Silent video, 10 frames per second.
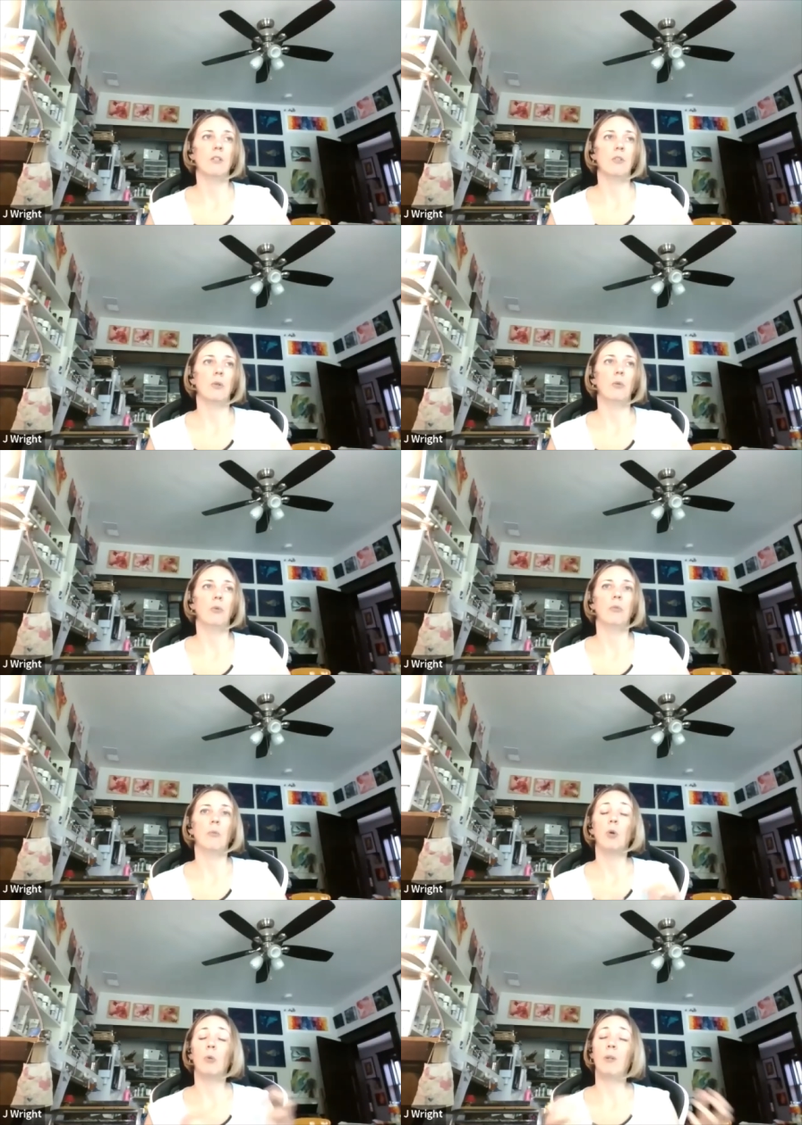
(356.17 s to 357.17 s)
So the
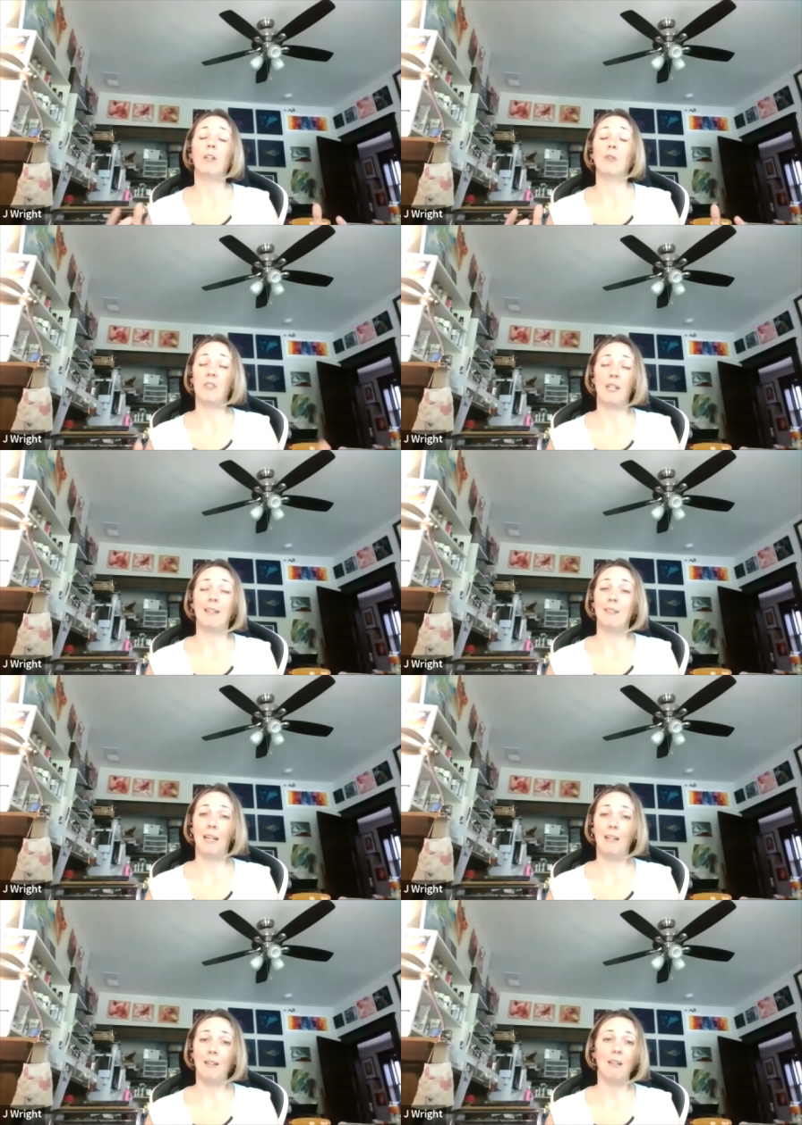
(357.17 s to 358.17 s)
more we understand
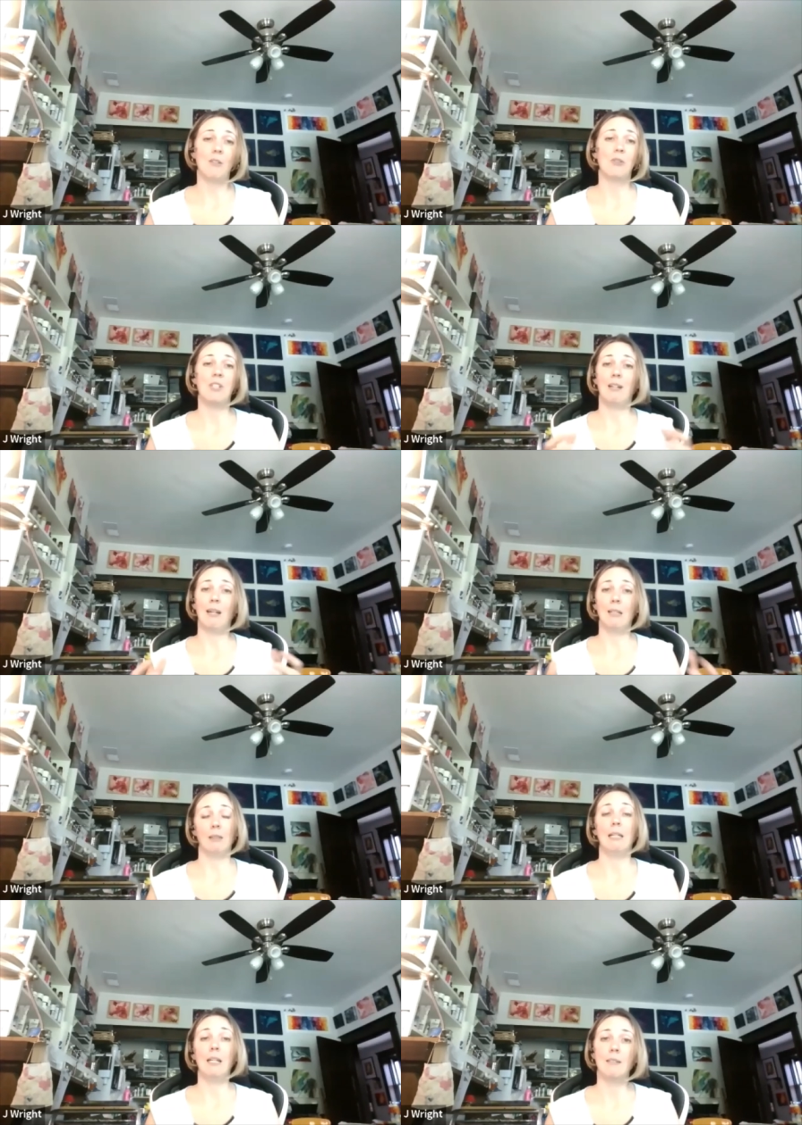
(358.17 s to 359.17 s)
data, understand
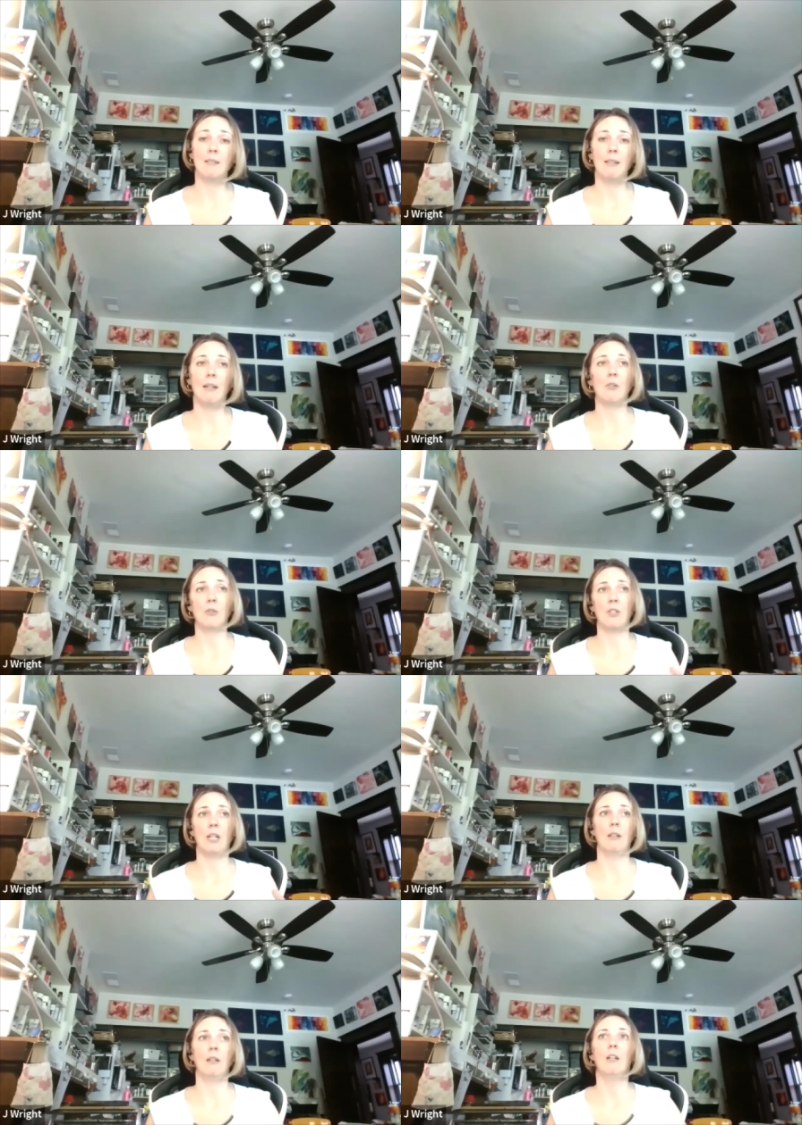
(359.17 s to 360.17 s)
analytics, and
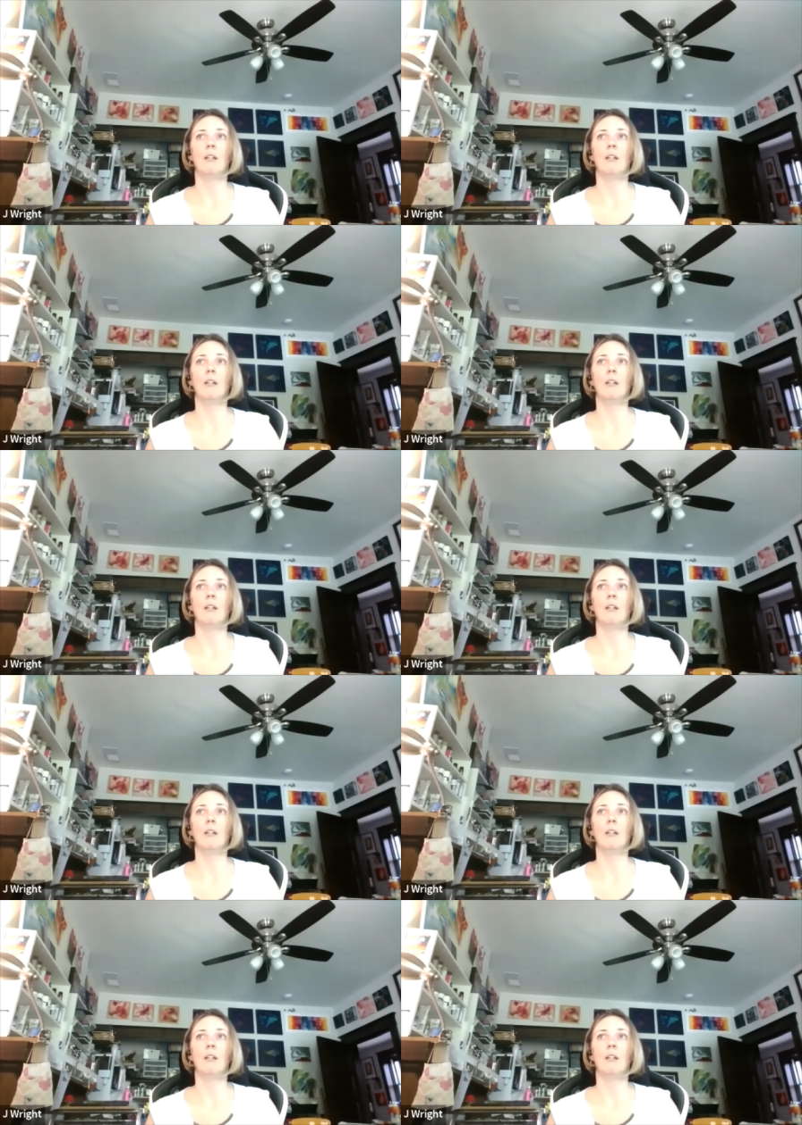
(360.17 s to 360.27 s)
understand